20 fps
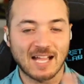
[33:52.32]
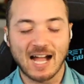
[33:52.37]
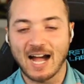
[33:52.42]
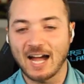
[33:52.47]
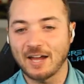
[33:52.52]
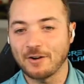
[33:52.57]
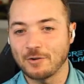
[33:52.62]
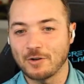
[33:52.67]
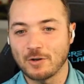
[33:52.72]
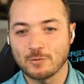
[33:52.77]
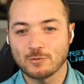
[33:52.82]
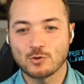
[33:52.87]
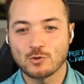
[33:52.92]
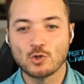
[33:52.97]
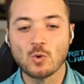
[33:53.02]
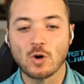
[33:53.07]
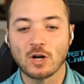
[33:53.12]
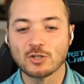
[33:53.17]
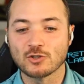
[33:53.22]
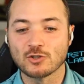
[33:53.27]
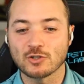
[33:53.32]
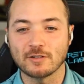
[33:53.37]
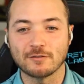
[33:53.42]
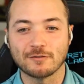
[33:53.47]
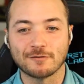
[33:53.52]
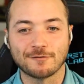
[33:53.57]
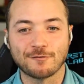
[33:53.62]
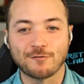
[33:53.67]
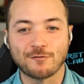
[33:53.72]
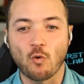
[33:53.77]
I don't know,
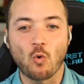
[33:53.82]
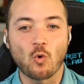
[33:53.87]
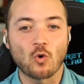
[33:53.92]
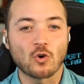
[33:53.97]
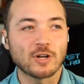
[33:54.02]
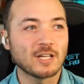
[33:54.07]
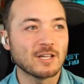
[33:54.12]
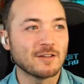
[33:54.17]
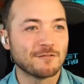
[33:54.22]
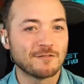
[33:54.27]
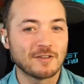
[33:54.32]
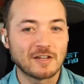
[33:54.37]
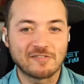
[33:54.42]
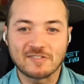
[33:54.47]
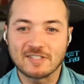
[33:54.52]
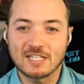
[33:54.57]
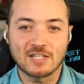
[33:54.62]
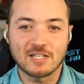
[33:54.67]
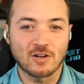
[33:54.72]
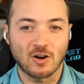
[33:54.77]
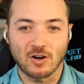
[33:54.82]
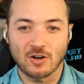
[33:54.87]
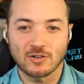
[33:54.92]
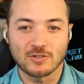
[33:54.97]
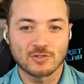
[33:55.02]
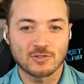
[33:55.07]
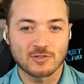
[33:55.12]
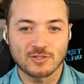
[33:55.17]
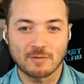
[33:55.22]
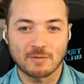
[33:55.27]
240, 50
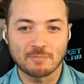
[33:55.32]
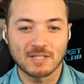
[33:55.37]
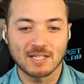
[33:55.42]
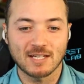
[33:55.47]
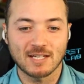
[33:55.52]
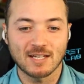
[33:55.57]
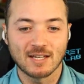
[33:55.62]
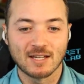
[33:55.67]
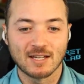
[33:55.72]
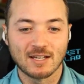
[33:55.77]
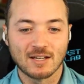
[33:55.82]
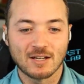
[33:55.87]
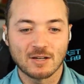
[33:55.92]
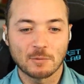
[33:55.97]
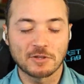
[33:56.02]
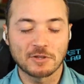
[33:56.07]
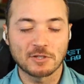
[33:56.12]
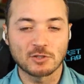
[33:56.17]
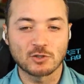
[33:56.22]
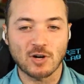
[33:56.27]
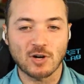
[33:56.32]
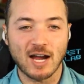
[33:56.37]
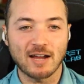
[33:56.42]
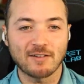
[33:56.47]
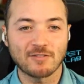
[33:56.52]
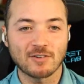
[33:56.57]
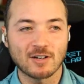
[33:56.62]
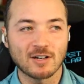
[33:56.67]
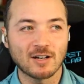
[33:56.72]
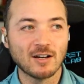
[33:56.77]
yards or something with a
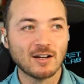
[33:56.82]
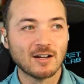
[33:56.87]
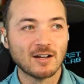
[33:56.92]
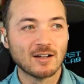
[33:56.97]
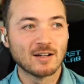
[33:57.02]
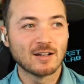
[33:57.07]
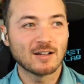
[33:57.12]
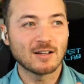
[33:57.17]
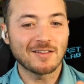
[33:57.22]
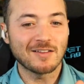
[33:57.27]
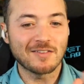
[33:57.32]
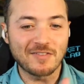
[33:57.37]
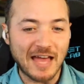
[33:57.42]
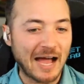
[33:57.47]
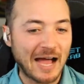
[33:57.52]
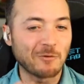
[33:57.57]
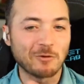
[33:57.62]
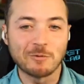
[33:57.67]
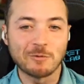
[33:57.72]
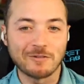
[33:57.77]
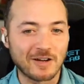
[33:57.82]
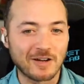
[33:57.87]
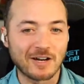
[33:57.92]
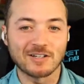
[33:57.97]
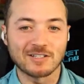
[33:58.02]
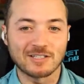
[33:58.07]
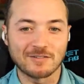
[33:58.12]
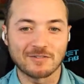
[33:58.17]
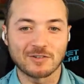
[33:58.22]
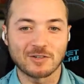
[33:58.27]
driver, that would be
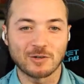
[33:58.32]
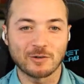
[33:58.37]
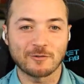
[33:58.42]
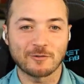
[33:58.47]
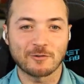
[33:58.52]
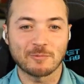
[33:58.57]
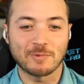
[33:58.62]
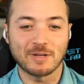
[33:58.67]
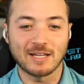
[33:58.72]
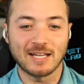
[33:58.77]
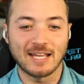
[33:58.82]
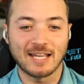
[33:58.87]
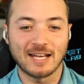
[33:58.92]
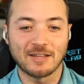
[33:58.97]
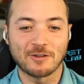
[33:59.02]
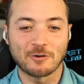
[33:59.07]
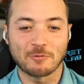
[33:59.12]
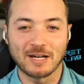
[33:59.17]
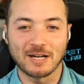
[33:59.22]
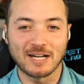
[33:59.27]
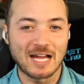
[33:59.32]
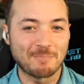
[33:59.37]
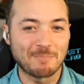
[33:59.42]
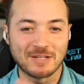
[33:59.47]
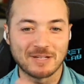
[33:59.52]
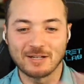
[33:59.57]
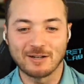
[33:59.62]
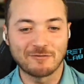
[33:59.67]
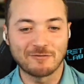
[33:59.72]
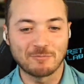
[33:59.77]
very difficult for me. And there might not
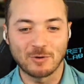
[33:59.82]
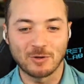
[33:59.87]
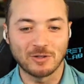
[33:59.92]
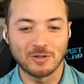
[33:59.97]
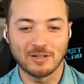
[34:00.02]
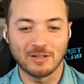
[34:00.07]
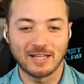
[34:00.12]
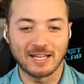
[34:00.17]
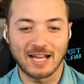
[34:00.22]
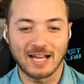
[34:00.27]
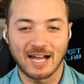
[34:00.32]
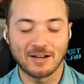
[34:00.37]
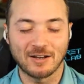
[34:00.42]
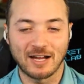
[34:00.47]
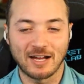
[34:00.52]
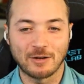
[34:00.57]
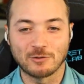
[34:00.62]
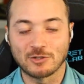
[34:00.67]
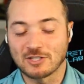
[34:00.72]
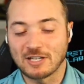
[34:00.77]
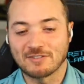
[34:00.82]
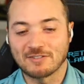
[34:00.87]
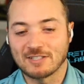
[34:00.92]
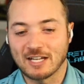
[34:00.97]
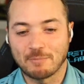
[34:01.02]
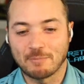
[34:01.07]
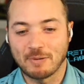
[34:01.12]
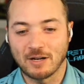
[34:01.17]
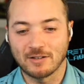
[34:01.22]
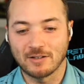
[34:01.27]
be enough, mo- like I'd, I'd just have to
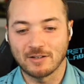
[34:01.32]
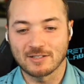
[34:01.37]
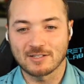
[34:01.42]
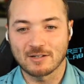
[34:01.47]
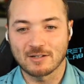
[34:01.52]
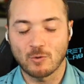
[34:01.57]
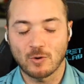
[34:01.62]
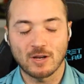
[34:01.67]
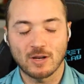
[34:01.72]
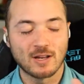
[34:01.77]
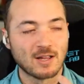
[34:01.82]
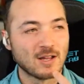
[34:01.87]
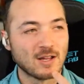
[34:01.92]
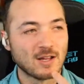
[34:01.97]
take a penalty at some point.